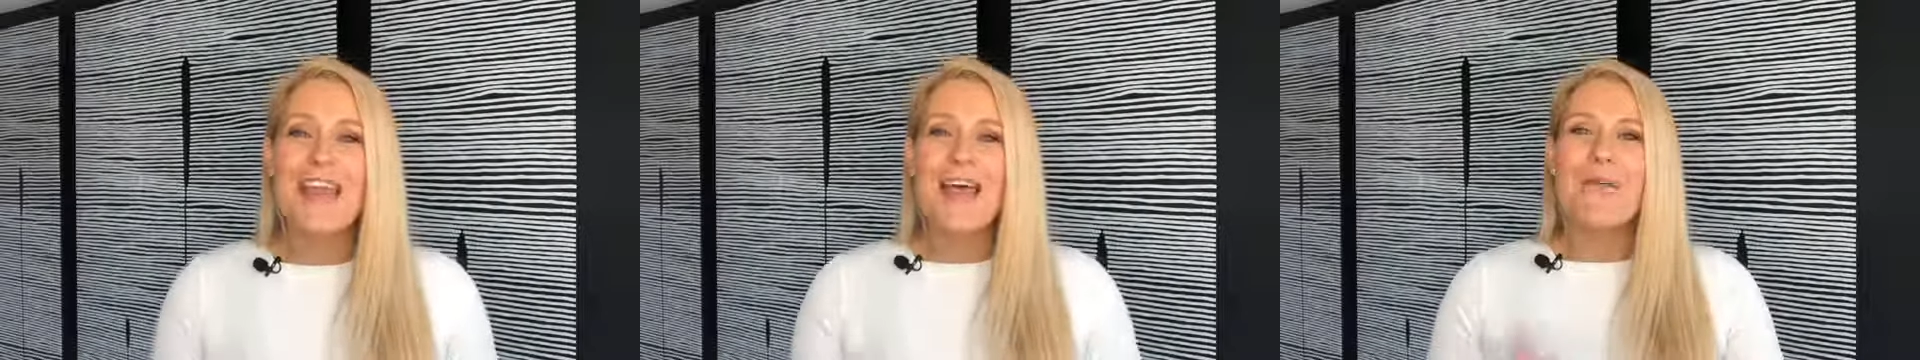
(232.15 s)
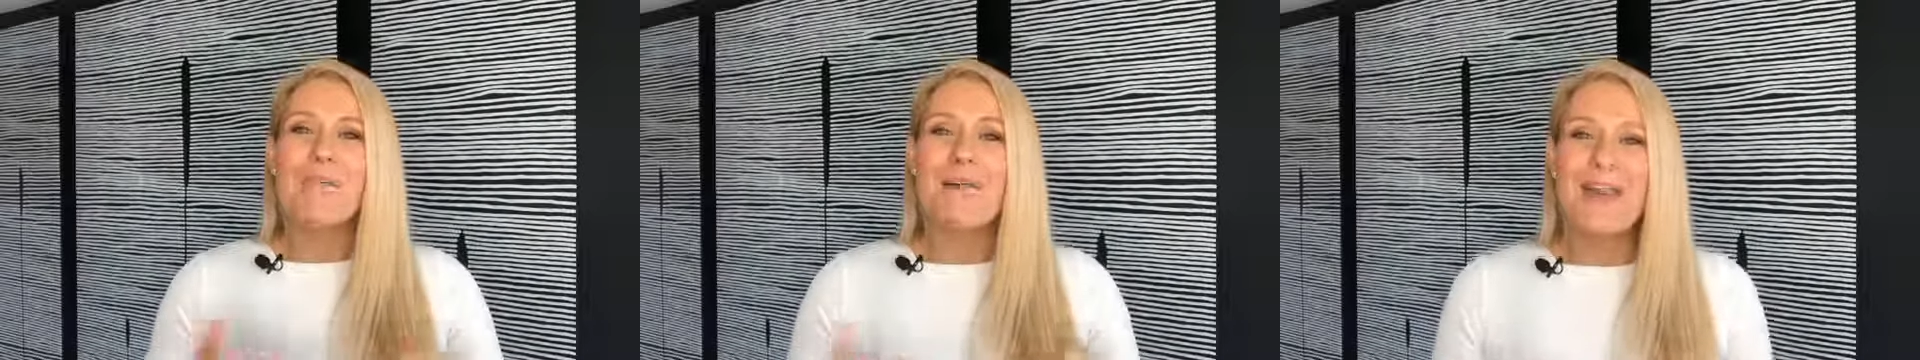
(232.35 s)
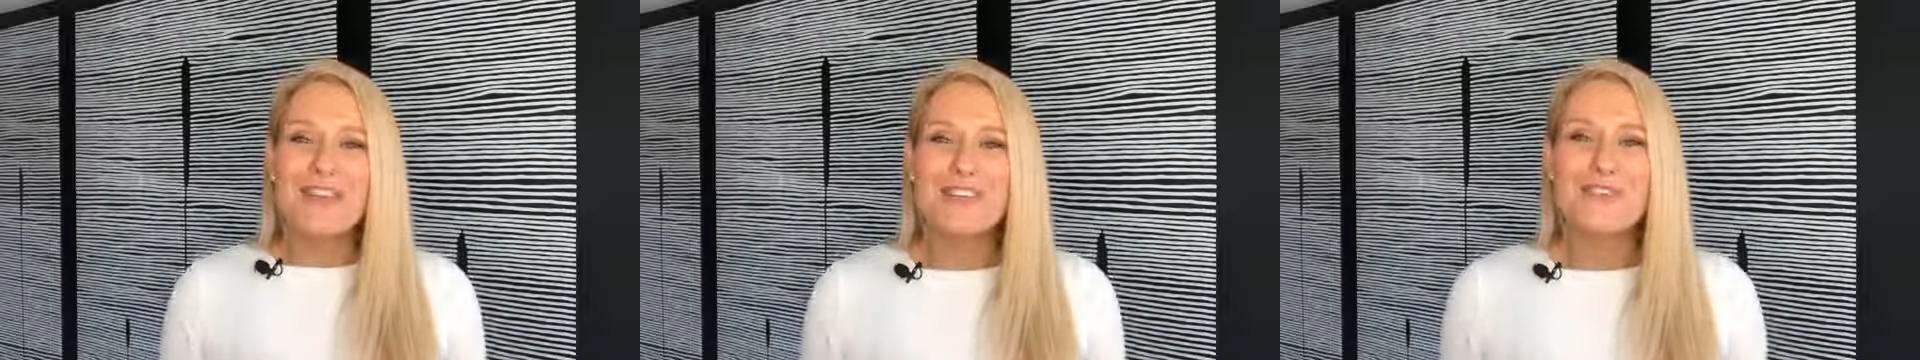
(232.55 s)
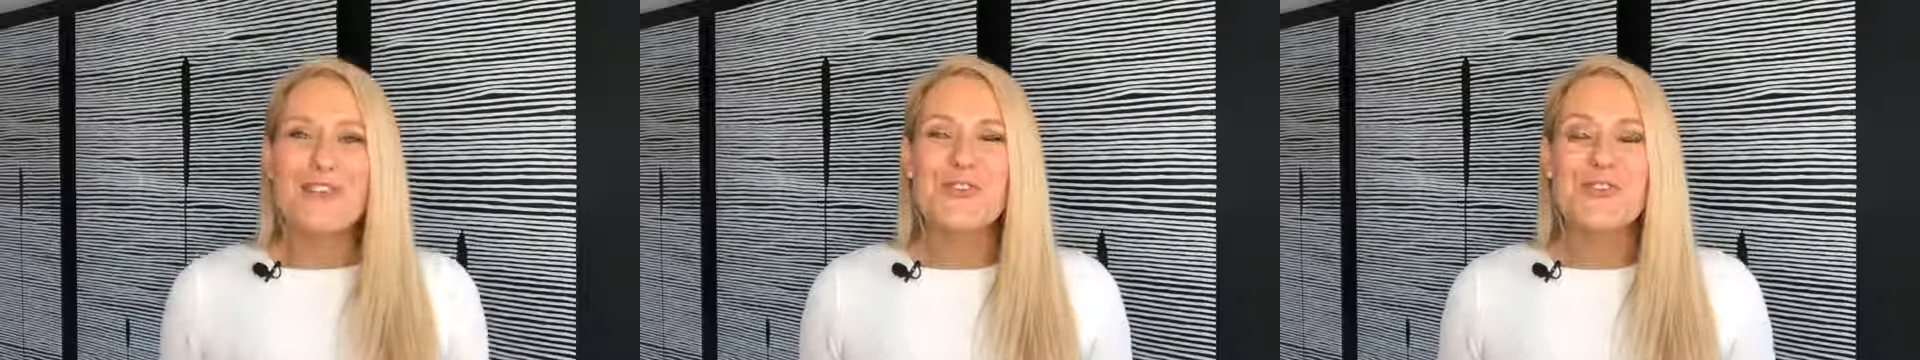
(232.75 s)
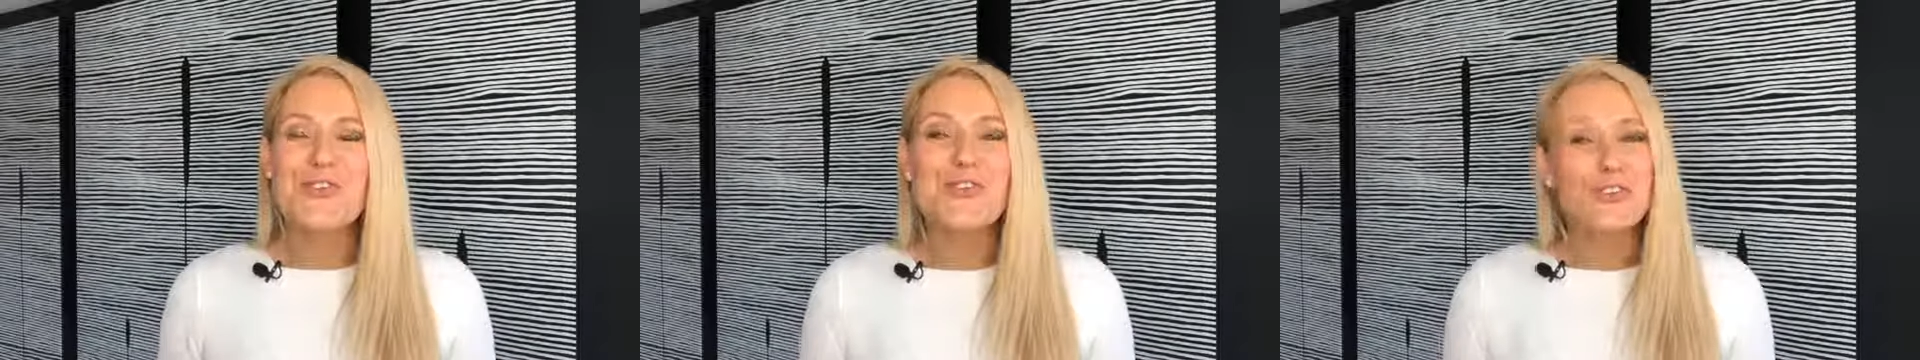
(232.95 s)
make
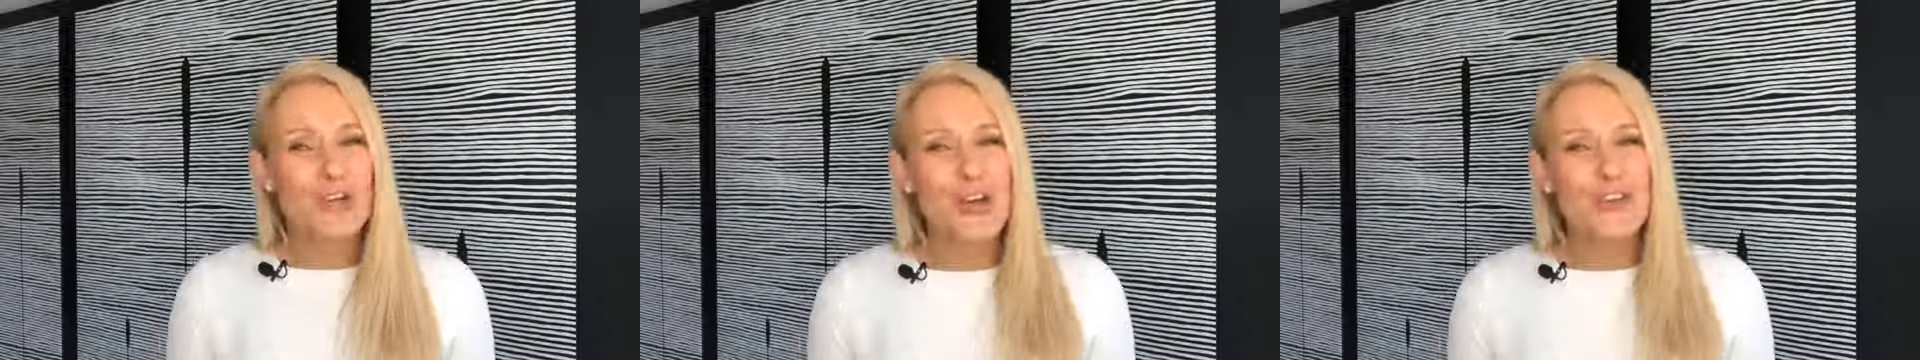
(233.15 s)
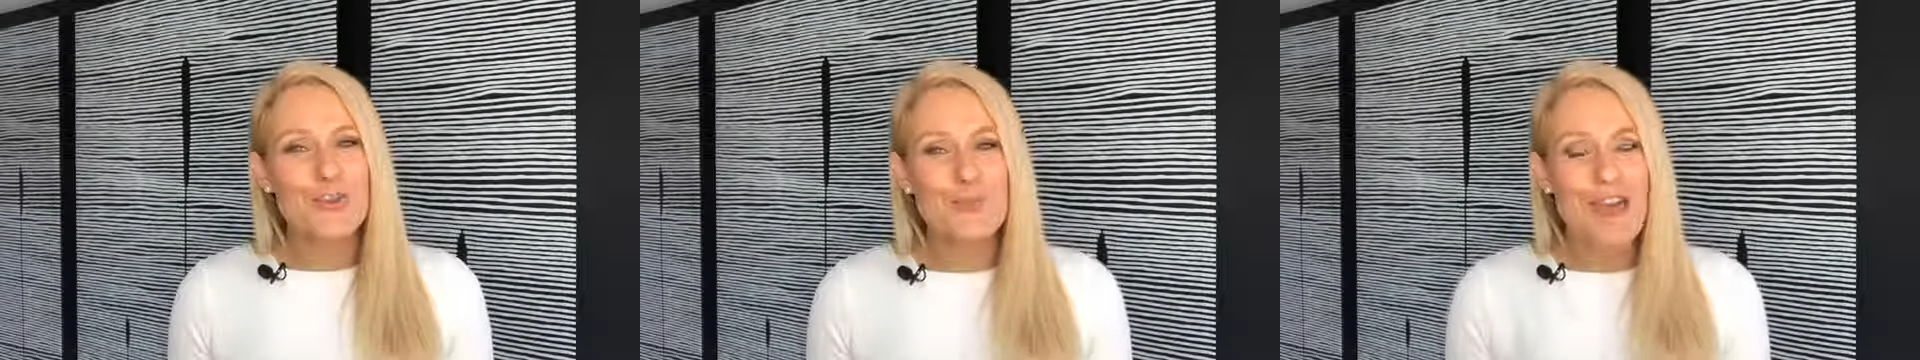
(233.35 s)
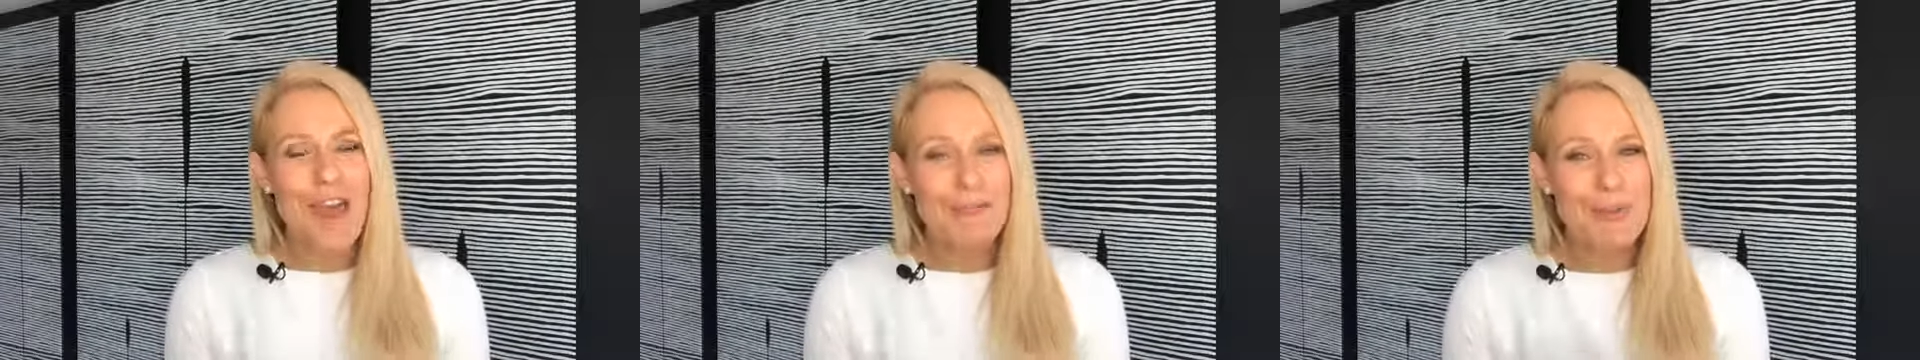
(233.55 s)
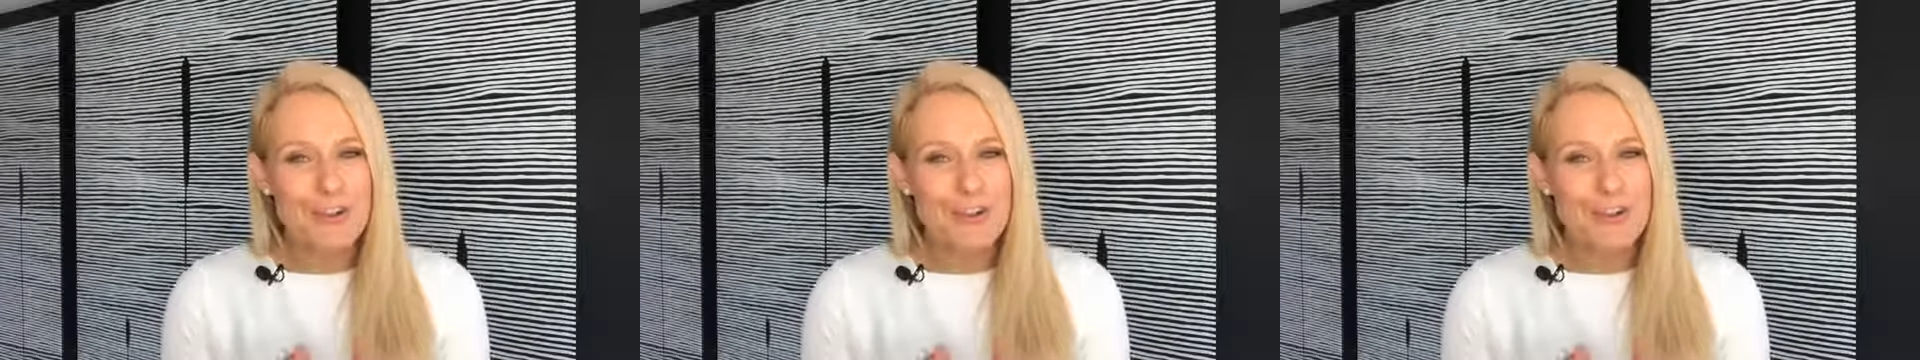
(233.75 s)
sure you show them how